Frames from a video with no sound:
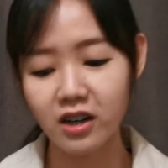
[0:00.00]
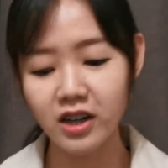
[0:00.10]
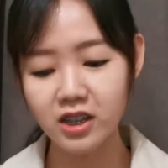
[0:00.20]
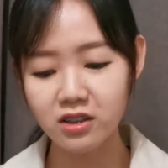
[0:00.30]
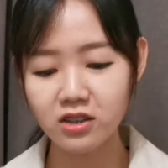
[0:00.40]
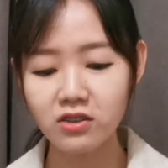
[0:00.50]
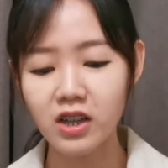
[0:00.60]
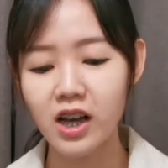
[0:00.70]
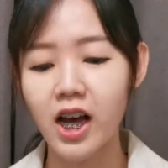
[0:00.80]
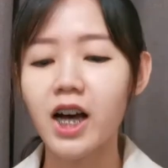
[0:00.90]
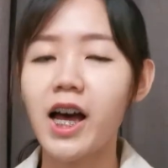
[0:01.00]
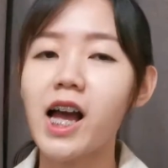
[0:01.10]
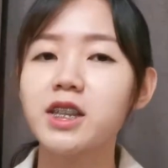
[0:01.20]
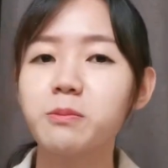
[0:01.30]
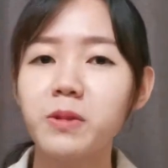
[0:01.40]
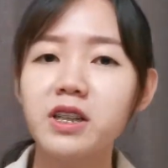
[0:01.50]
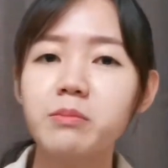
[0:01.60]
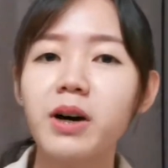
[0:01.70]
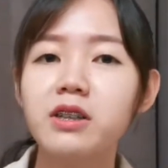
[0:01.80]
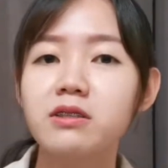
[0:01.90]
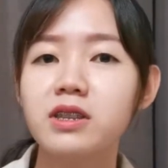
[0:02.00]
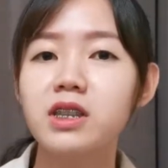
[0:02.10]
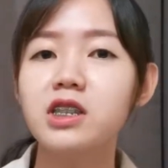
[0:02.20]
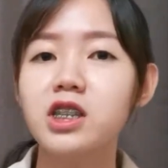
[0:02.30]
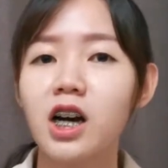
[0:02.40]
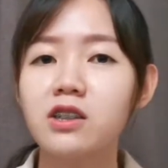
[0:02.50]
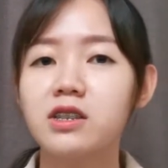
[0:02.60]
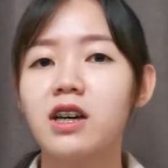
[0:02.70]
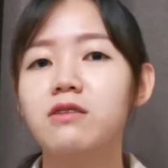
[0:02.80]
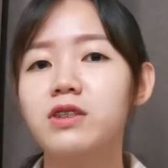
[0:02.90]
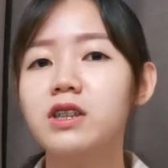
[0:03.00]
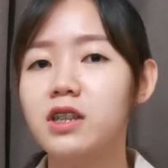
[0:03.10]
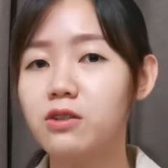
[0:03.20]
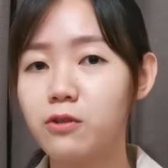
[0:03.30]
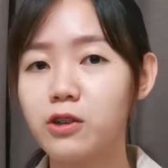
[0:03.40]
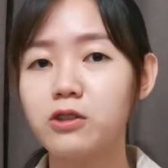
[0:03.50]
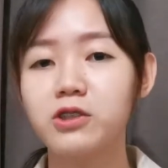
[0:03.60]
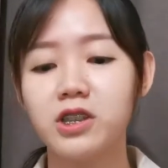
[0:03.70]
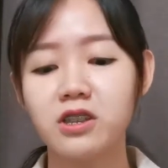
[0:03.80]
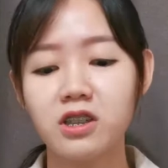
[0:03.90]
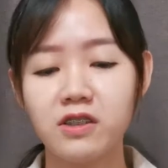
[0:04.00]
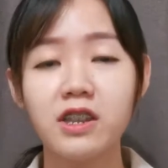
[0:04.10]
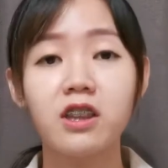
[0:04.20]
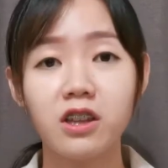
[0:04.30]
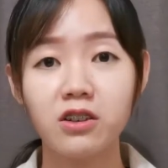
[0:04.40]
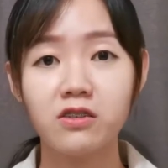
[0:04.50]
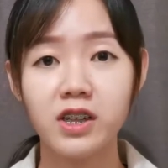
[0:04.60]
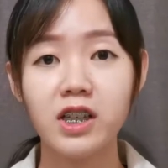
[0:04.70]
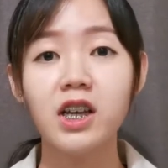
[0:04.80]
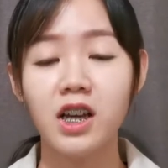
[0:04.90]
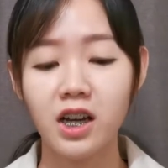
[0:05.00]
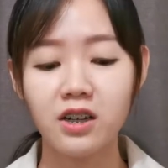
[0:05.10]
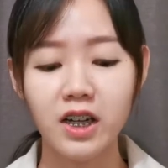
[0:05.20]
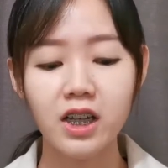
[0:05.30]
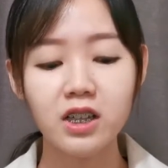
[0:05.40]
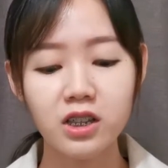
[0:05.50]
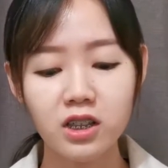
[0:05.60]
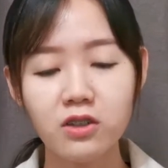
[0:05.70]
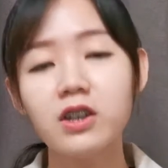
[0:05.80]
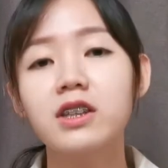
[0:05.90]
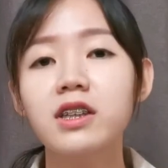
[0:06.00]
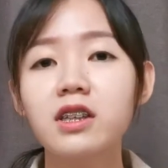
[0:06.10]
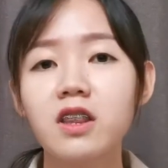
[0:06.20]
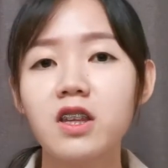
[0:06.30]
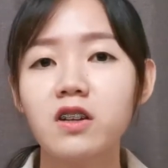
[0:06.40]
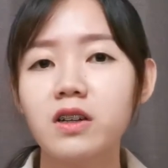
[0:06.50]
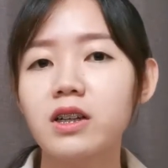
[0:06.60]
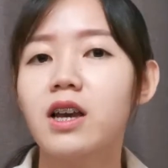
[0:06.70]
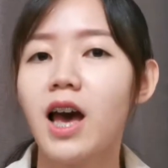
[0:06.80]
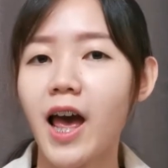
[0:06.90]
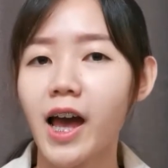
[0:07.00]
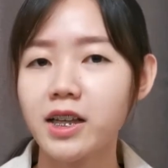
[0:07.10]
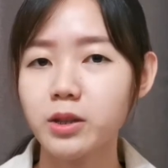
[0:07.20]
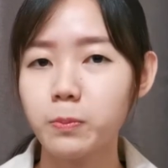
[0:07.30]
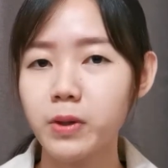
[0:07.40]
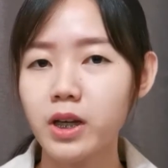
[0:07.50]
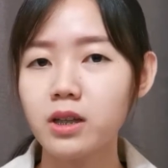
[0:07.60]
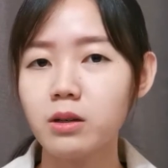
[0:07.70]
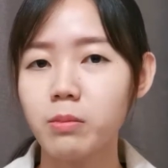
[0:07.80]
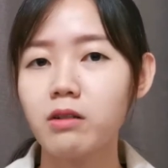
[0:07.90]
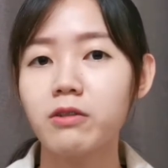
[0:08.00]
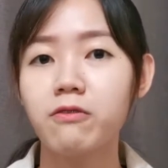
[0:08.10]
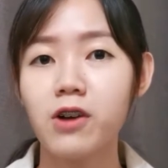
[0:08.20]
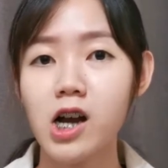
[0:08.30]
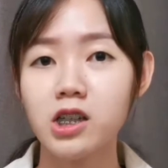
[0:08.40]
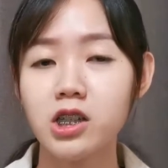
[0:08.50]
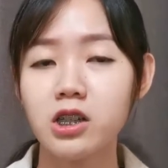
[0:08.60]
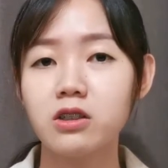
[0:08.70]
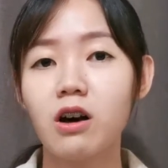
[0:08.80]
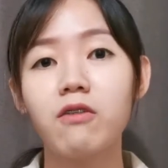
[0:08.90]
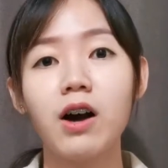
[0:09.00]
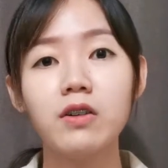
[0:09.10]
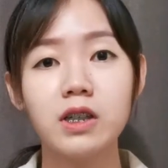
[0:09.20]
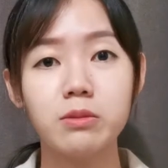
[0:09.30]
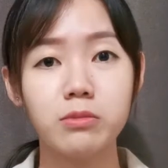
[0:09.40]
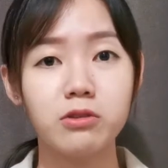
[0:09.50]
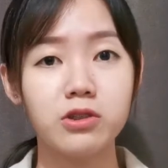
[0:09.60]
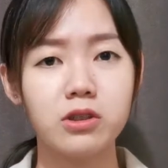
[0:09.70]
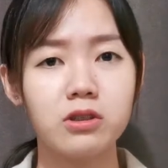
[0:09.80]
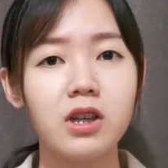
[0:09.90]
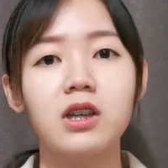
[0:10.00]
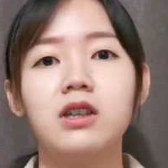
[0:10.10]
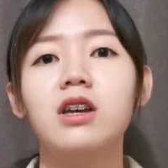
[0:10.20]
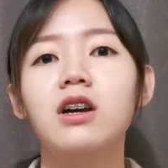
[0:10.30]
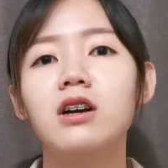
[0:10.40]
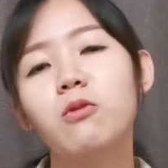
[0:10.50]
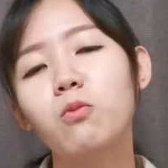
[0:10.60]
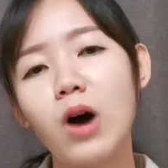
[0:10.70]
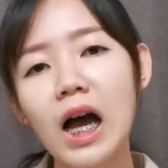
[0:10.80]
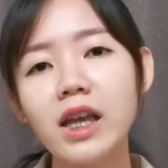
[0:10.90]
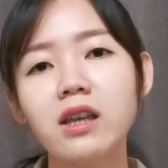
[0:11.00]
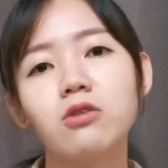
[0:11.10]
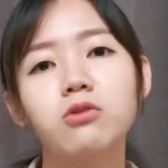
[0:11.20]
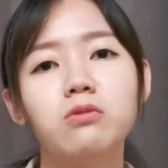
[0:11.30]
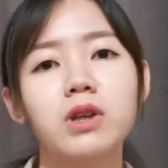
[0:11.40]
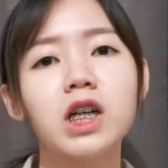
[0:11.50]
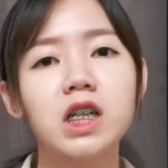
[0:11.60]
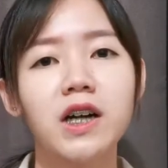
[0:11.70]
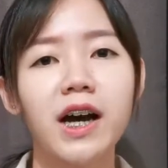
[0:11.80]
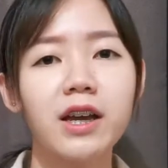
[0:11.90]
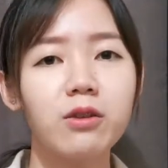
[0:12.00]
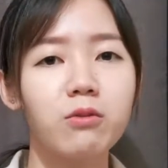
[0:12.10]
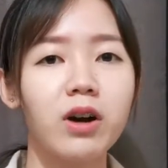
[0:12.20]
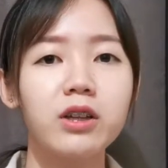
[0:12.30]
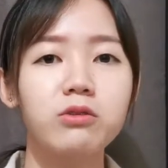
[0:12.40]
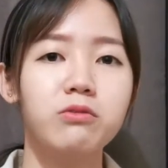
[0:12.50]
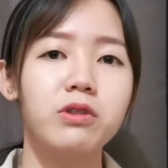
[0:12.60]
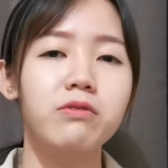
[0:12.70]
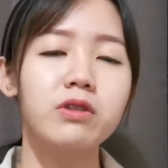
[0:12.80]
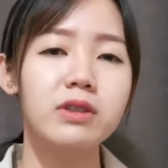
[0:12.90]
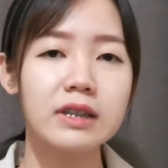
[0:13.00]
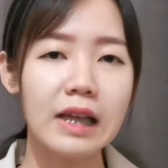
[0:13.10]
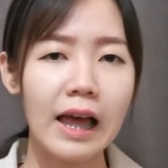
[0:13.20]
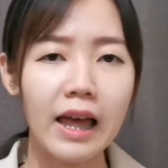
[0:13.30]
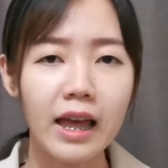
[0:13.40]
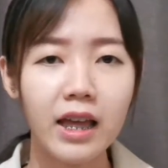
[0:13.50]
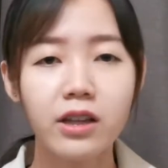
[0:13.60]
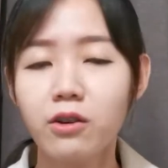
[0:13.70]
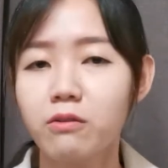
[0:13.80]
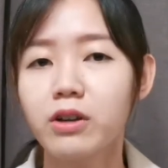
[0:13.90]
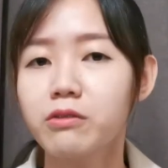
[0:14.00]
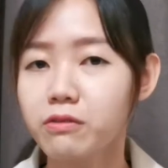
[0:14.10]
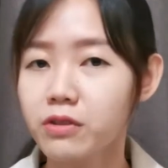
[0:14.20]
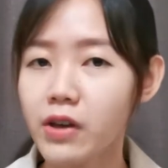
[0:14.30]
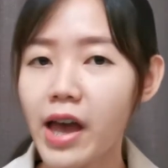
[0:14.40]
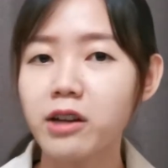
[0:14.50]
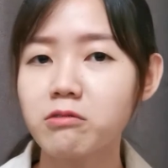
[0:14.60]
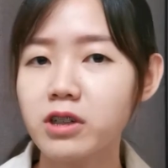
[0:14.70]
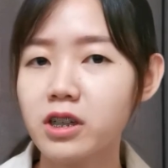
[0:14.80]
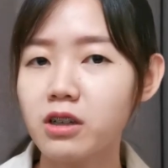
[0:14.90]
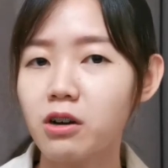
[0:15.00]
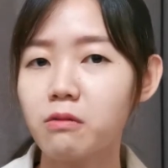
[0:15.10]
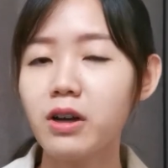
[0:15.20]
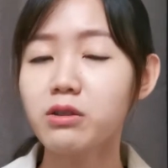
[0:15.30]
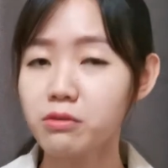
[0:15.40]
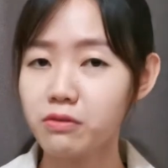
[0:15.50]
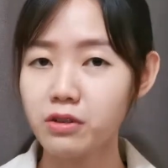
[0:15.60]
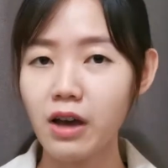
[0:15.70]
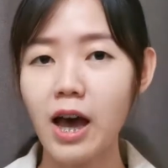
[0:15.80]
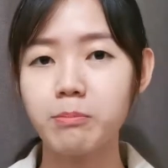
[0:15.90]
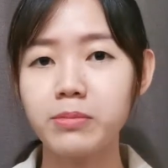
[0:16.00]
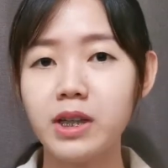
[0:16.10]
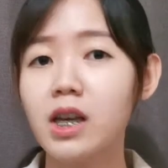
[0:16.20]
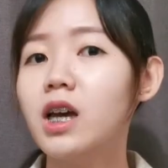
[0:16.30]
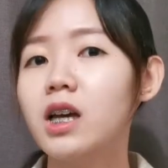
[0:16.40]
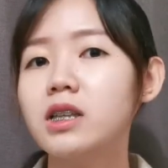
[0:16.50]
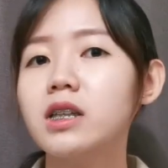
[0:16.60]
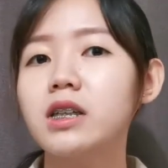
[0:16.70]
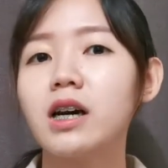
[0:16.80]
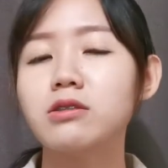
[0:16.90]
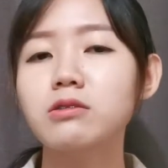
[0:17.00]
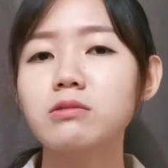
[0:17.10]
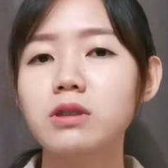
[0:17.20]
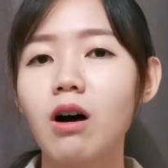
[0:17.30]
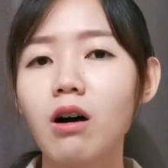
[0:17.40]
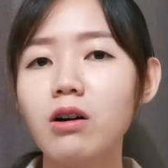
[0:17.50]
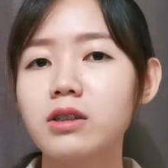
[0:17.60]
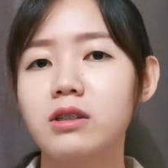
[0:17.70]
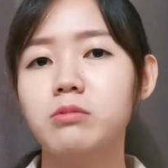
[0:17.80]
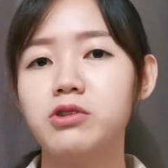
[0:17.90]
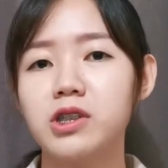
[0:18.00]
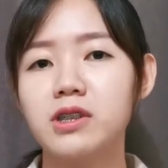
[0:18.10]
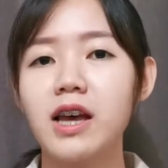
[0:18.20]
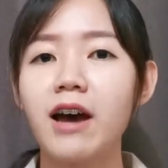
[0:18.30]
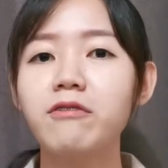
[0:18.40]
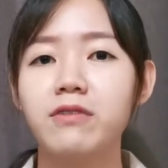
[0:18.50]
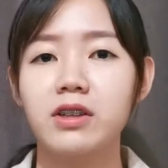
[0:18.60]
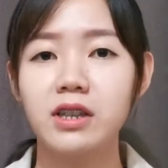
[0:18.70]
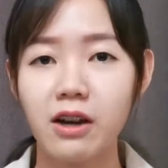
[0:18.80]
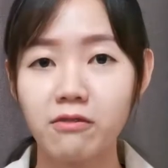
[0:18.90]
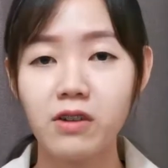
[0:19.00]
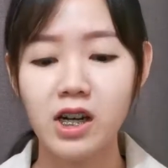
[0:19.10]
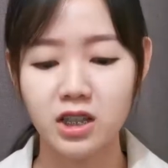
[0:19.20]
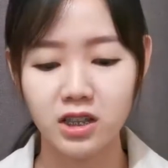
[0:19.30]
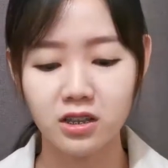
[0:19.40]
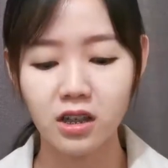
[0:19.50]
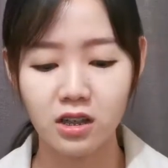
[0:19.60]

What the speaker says: Alright, so I explain it by using Charles Darwin evolutionary theory. Alright, so this theory explain about the functions of our emotion. Yeah, why do we cry? Why do we feel sad? Why do we feel angry? Or why do we feel happy? Yeah, so all the emotions have their functions.